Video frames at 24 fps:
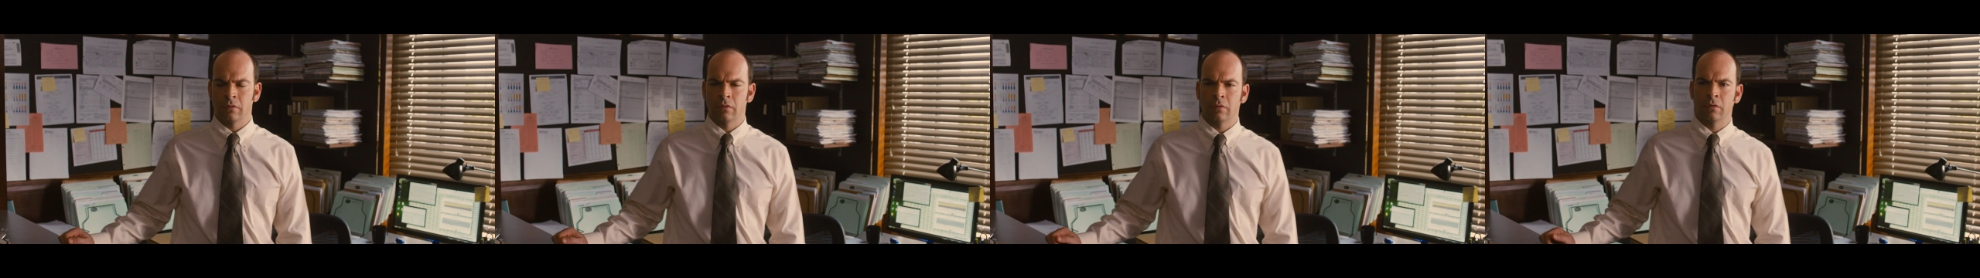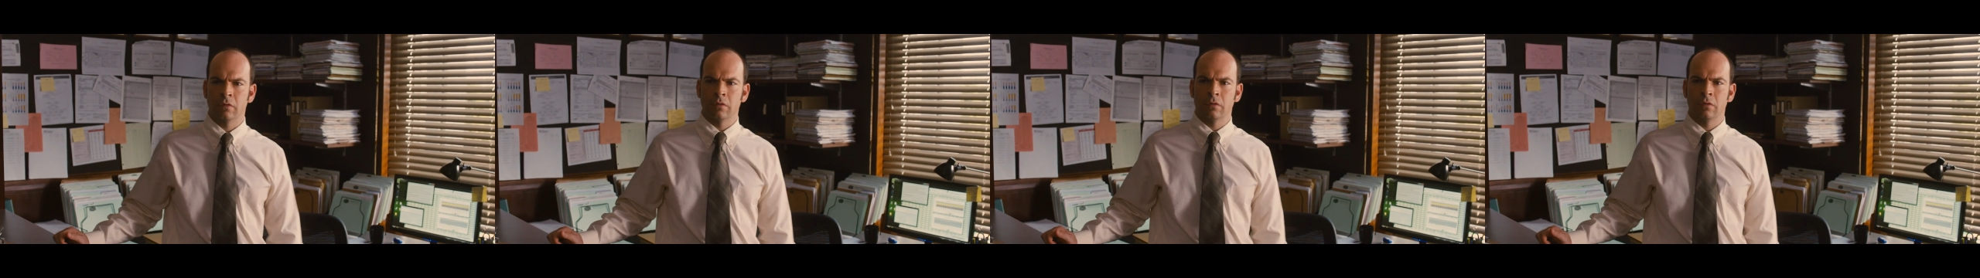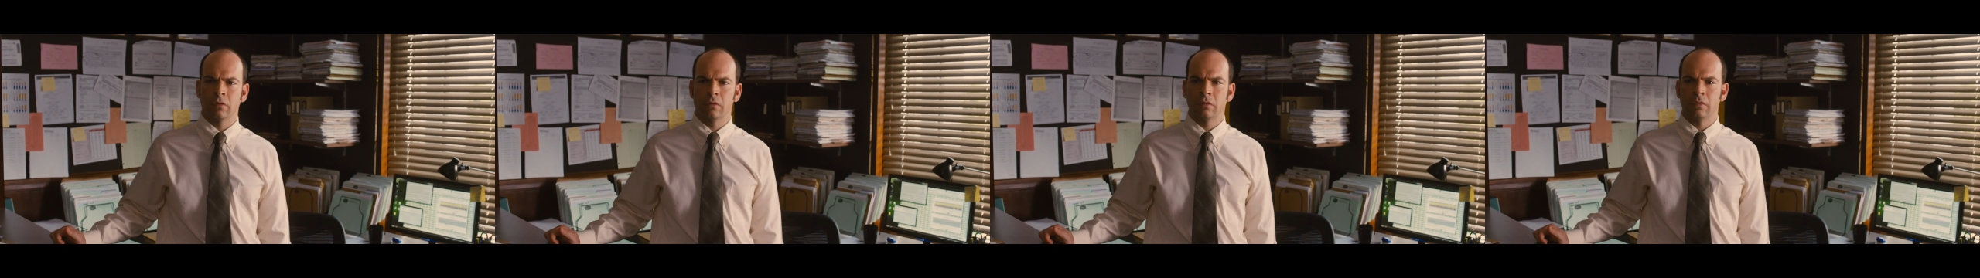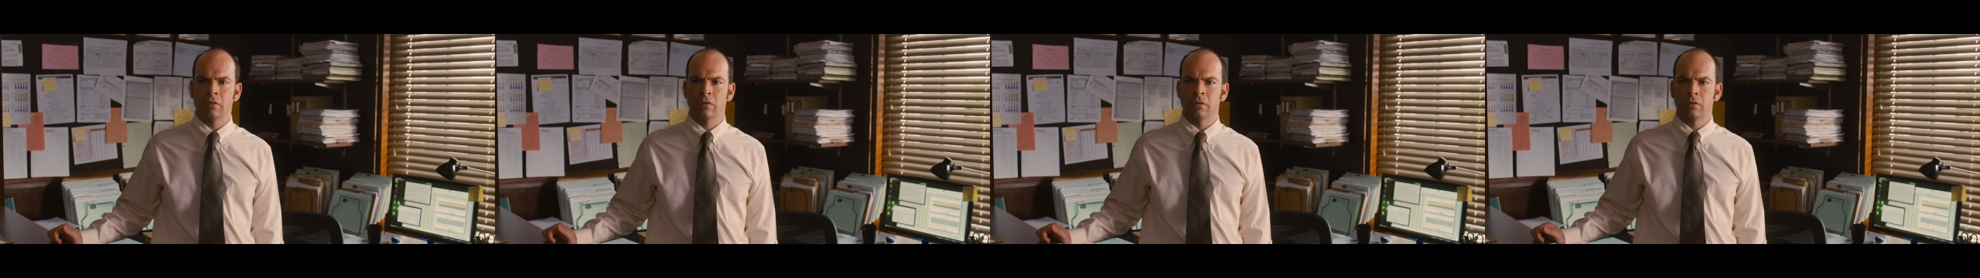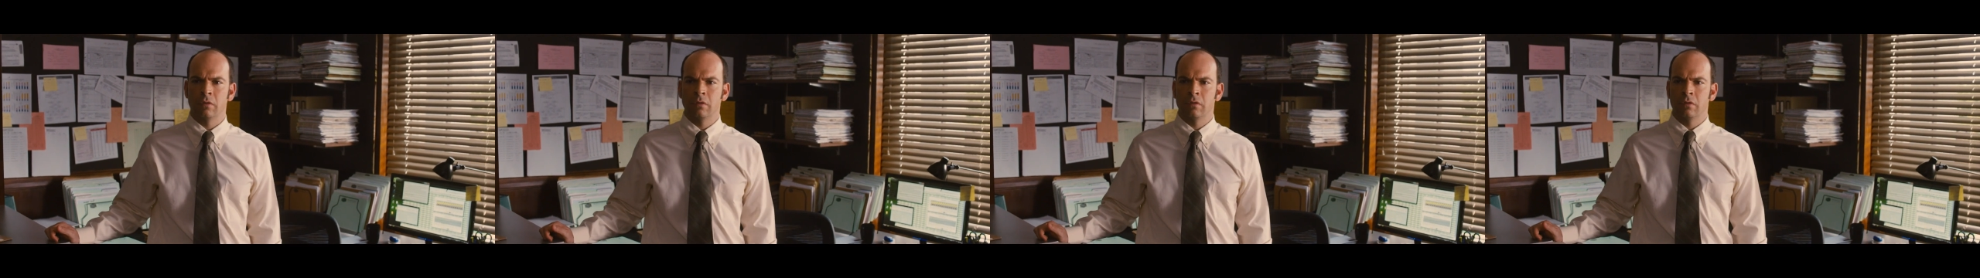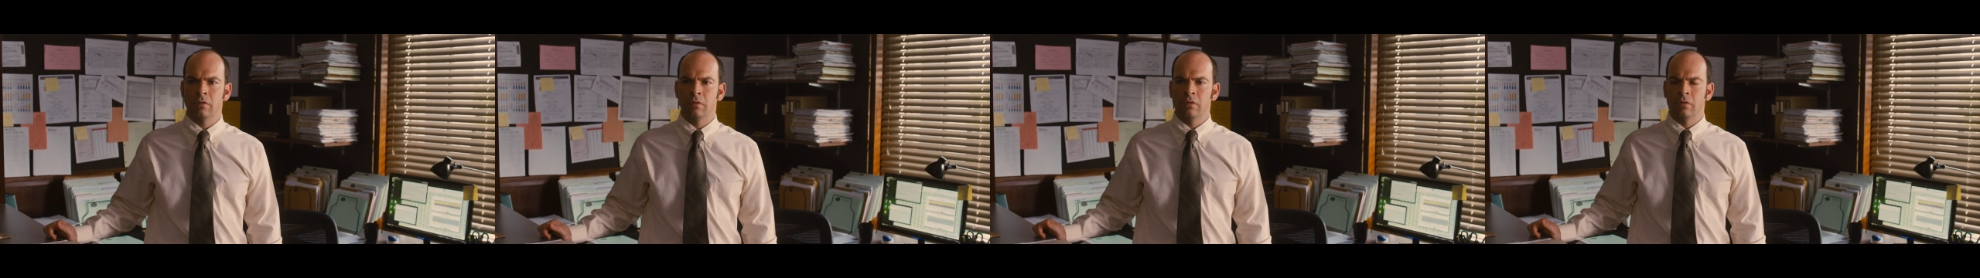
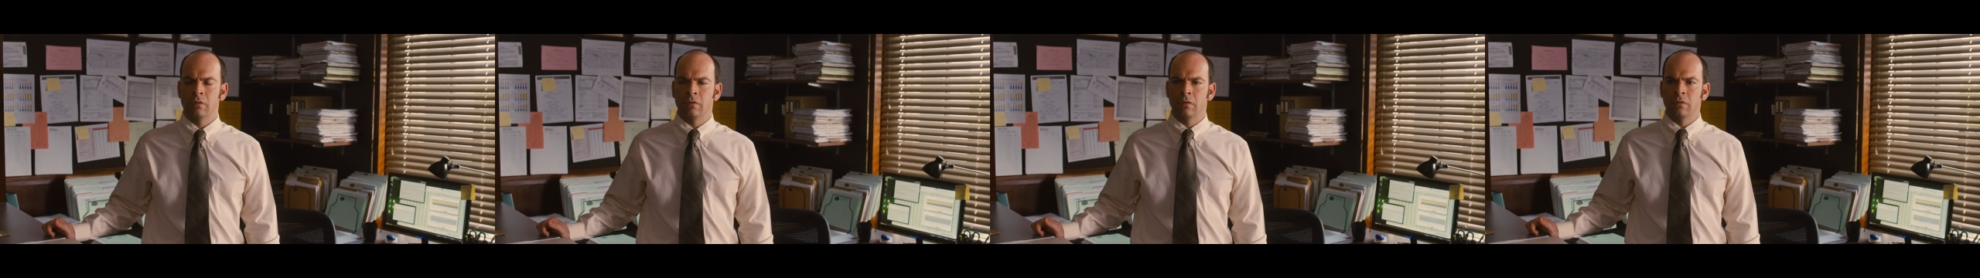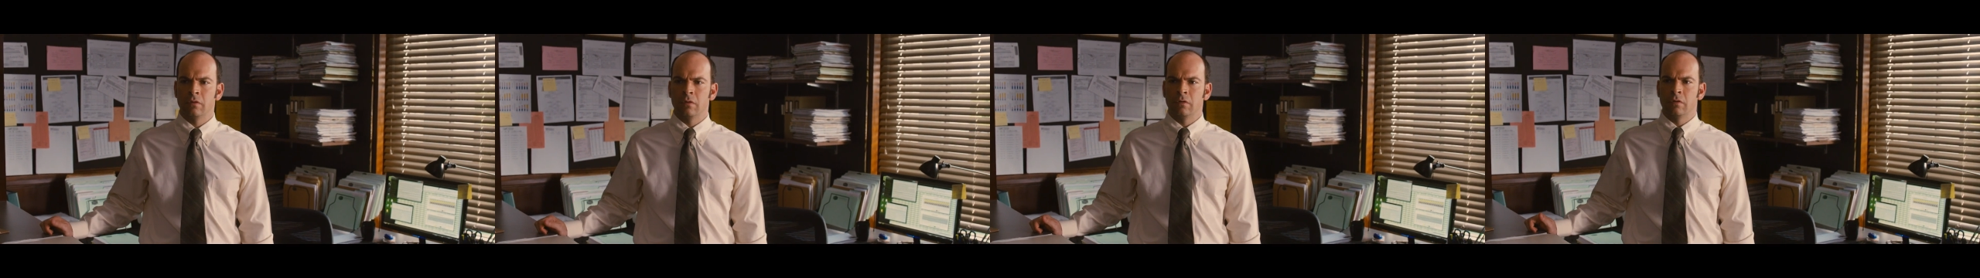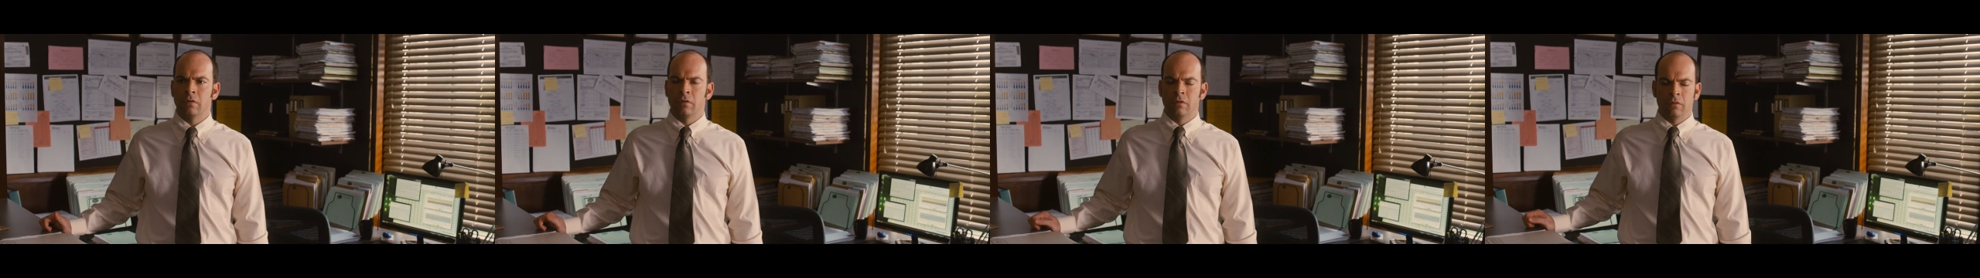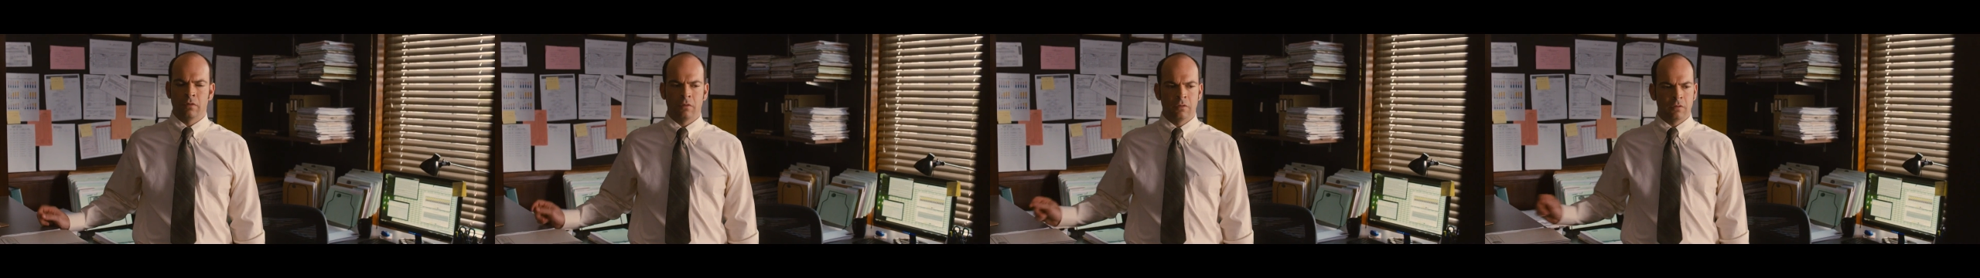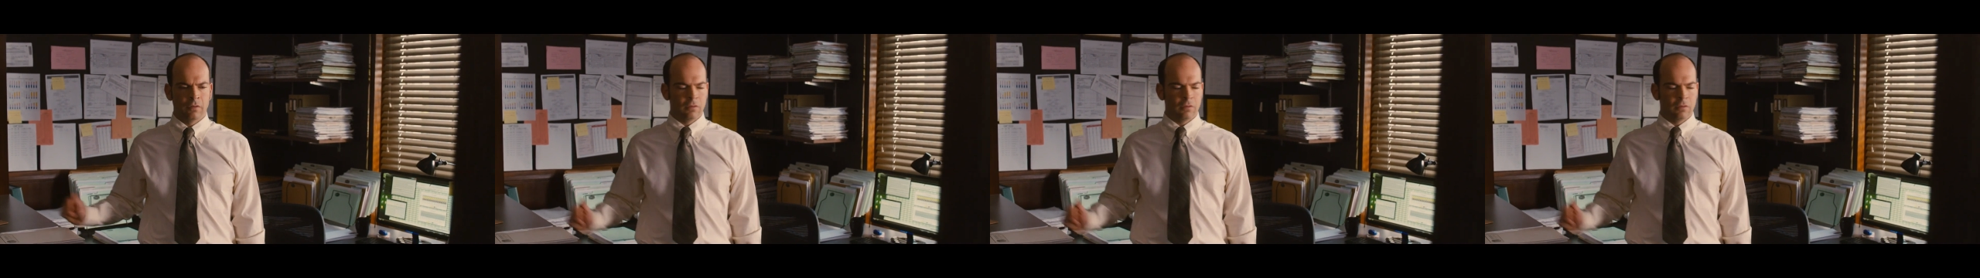[no speech]